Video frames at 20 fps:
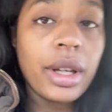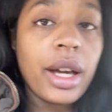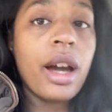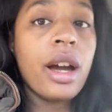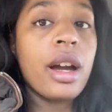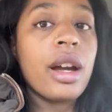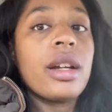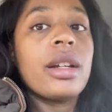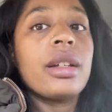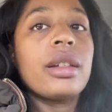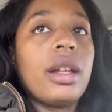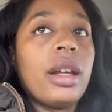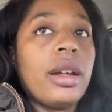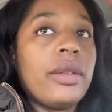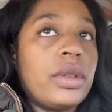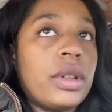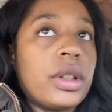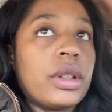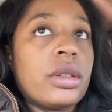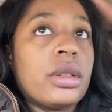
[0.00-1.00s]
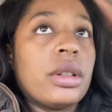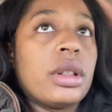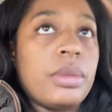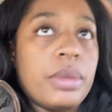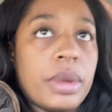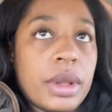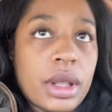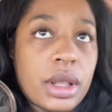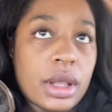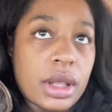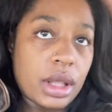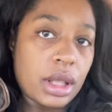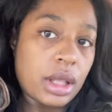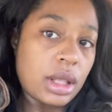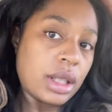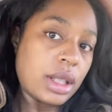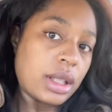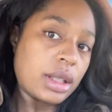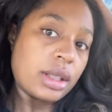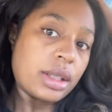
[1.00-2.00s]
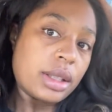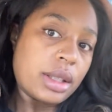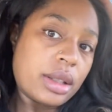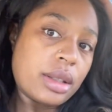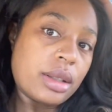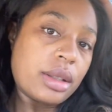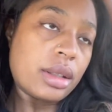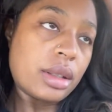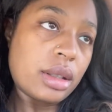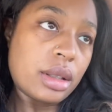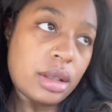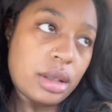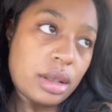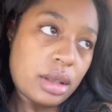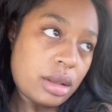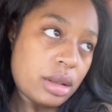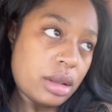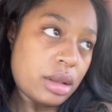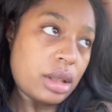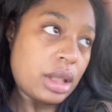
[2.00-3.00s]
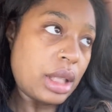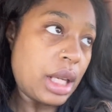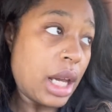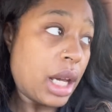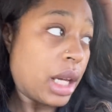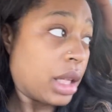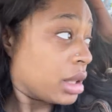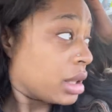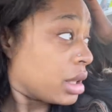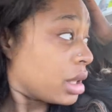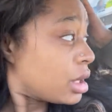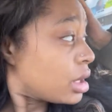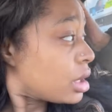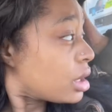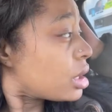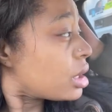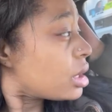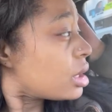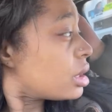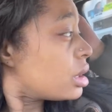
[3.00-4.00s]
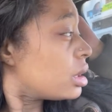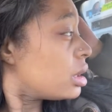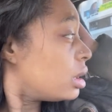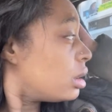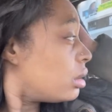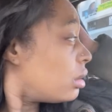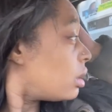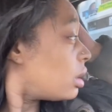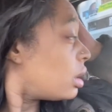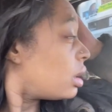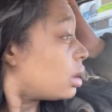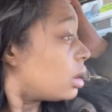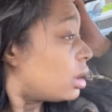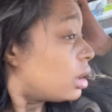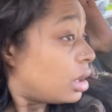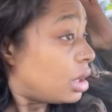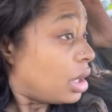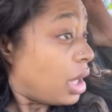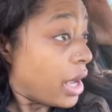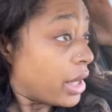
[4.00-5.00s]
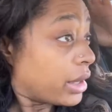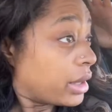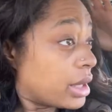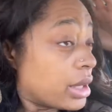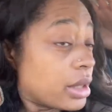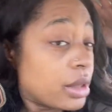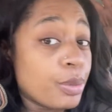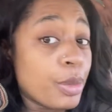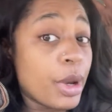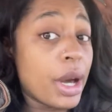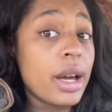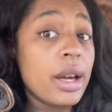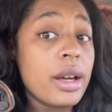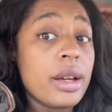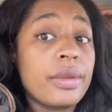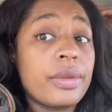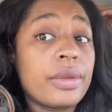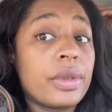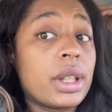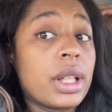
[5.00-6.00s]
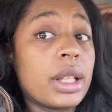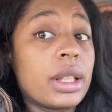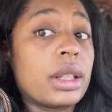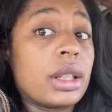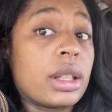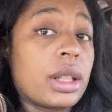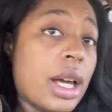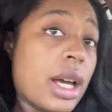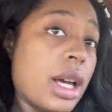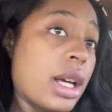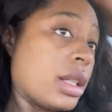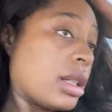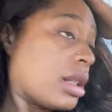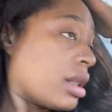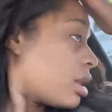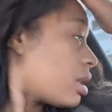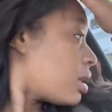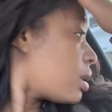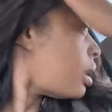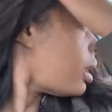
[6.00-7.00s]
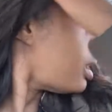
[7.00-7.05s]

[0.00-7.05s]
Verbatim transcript: I have literally been sitting at this gas station at this spot for like the last